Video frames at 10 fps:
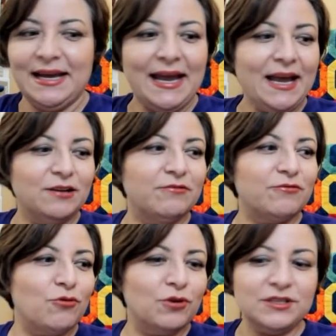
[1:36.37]
And of
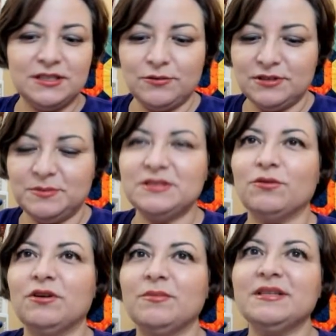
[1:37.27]
course, the Christmas
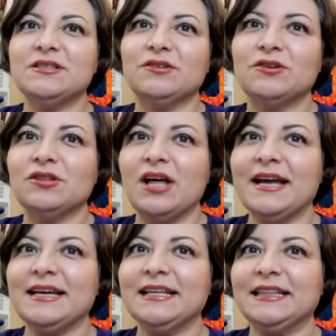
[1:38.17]
ornaments look
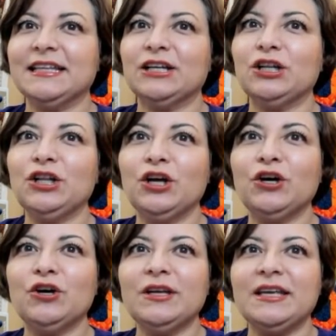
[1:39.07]
like little
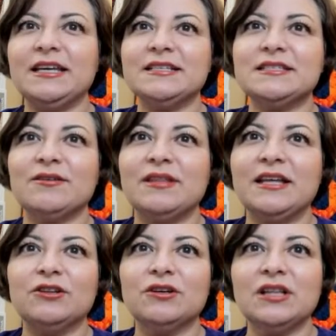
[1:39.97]
cookies. So they
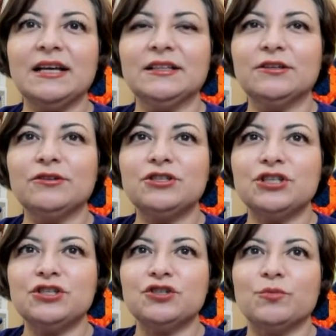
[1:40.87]
look like little
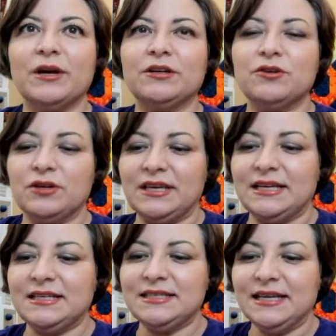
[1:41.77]
gingerbread
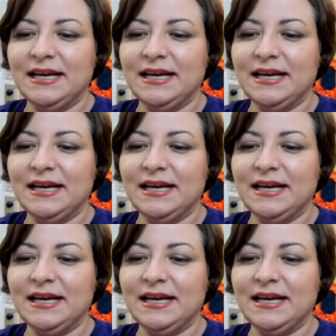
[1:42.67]
cookies.